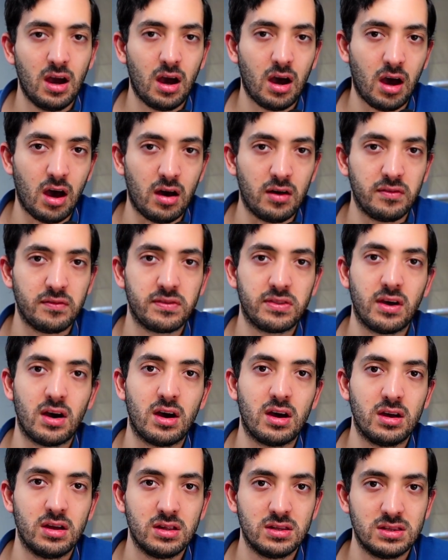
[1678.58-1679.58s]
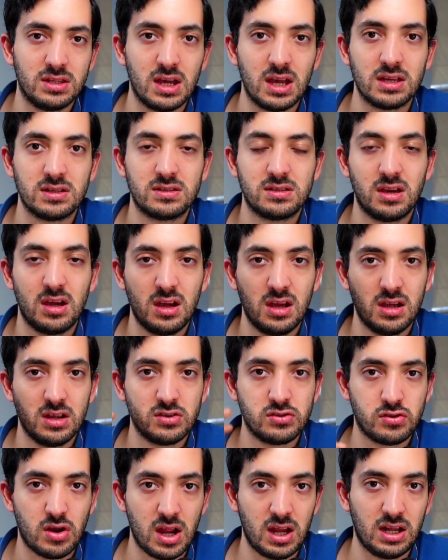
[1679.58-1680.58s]
after this
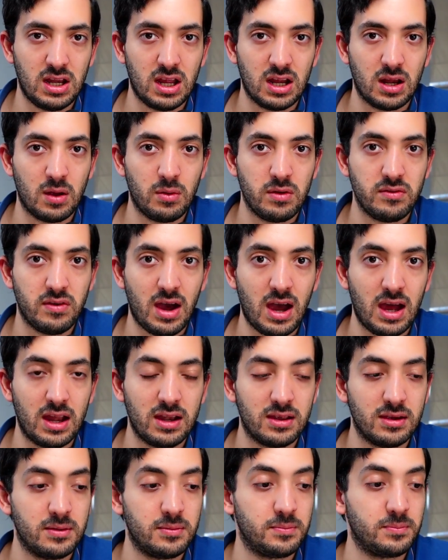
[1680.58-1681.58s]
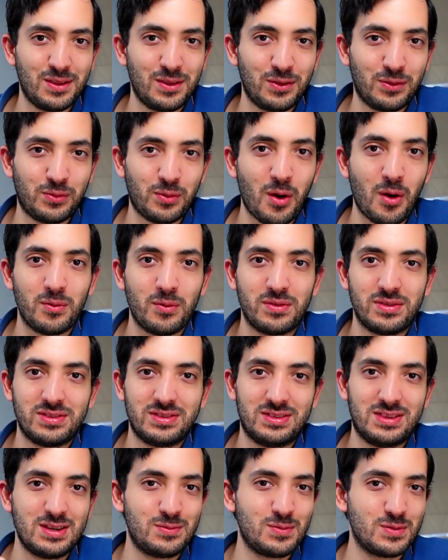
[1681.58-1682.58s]
training that we've had. So
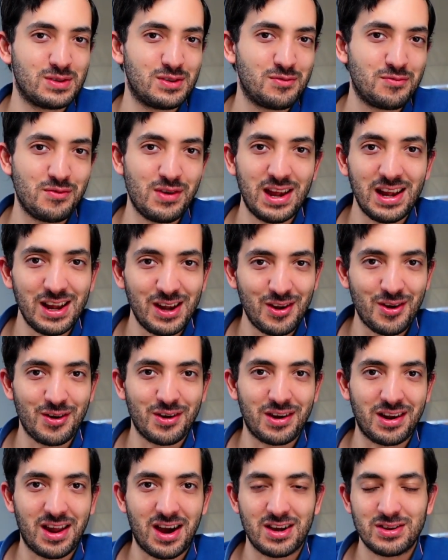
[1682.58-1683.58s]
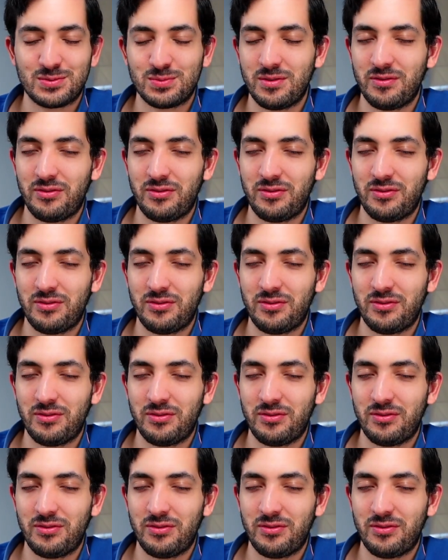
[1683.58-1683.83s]
this was a really long lunch. We've